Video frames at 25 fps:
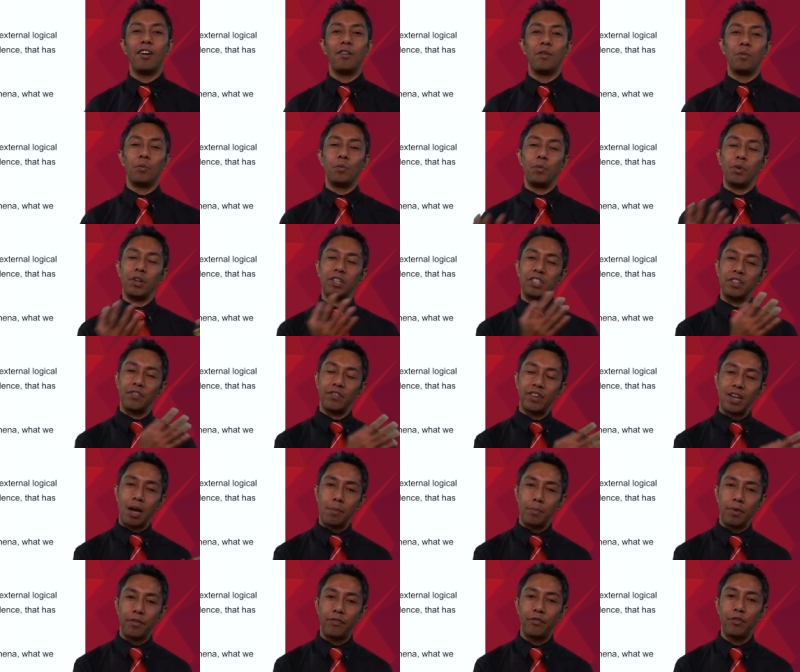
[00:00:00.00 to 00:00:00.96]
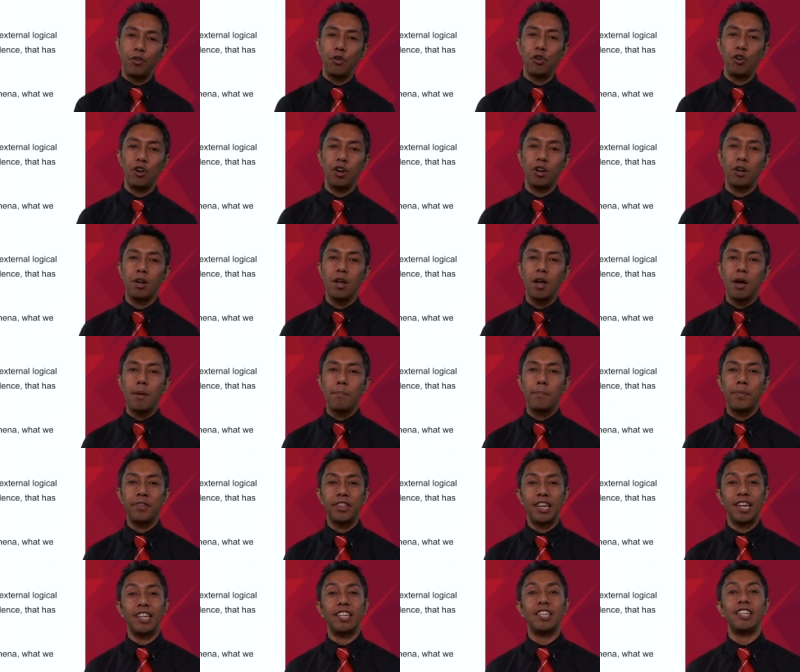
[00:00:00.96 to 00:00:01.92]
which have come before it, but
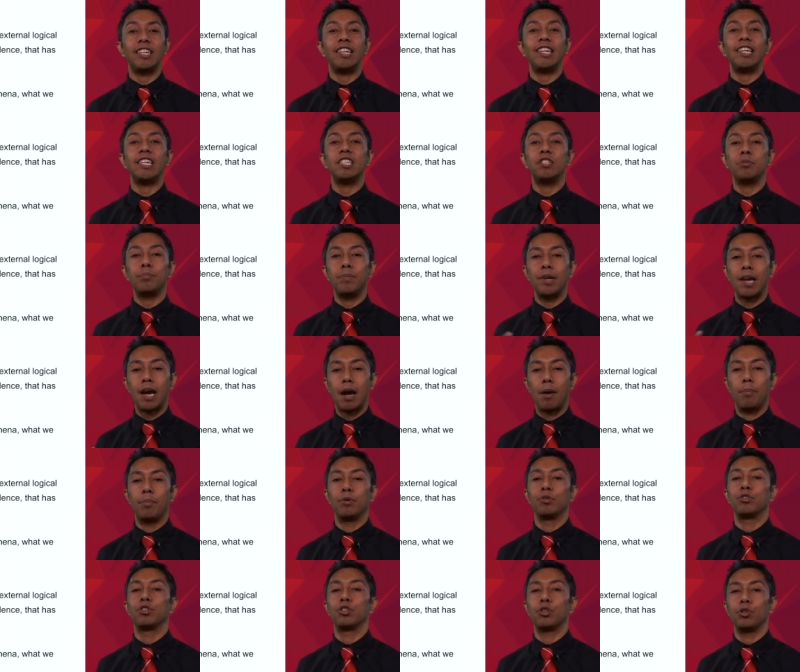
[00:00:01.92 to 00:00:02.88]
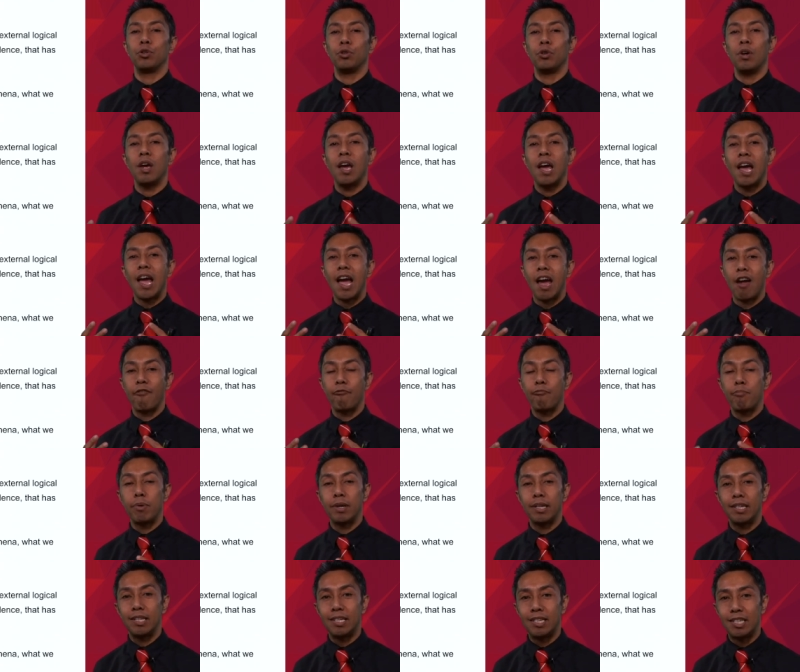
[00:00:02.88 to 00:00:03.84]
they need to be able to have
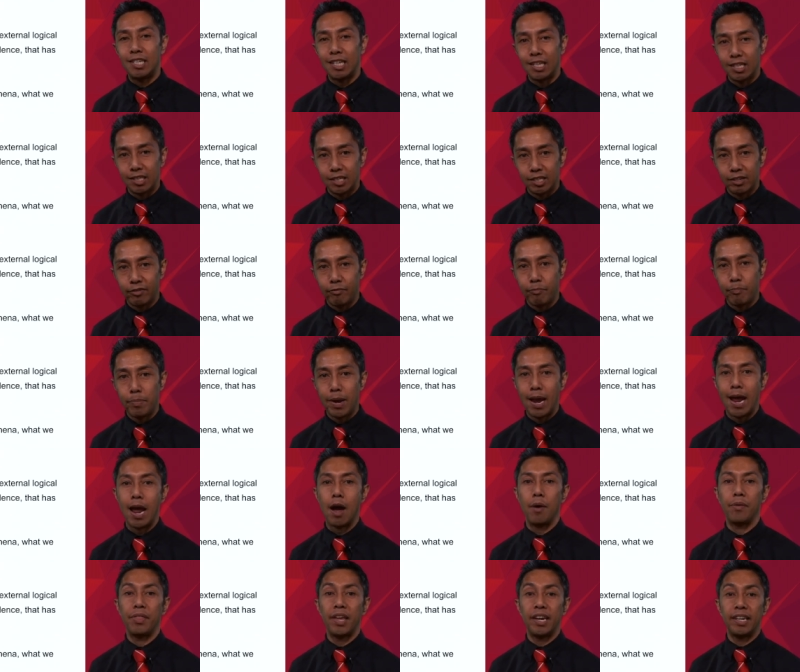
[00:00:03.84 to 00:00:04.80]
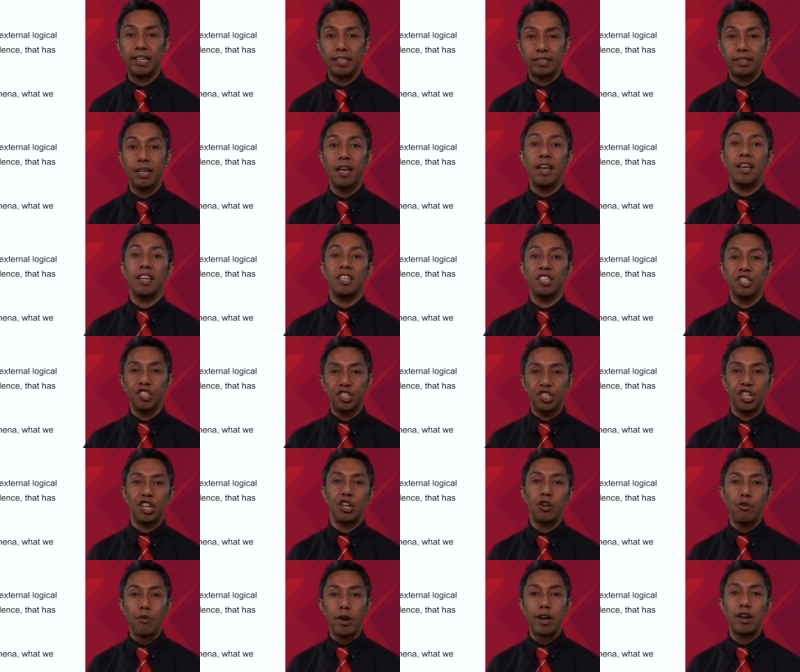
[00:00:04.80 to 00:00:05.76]
predictive power, that is,
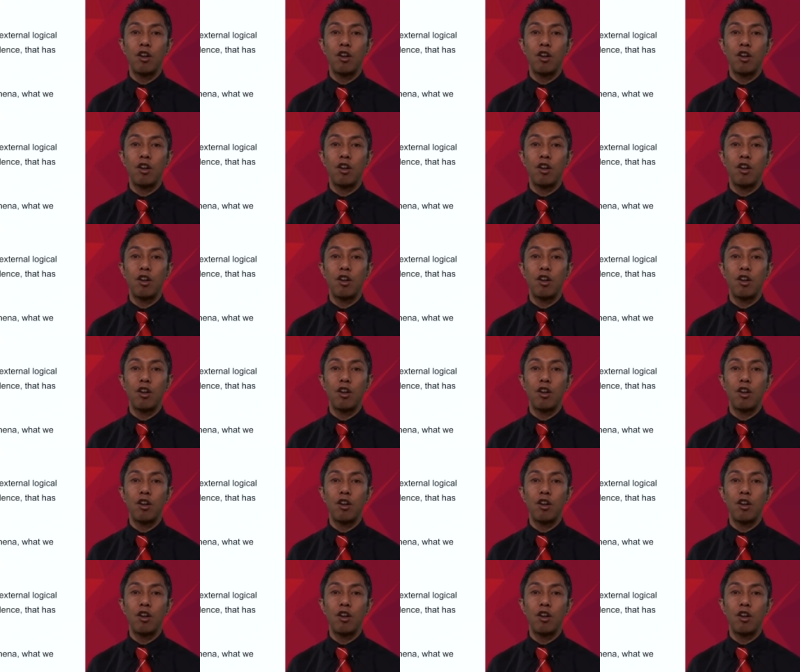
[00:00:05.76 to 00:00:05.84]
generate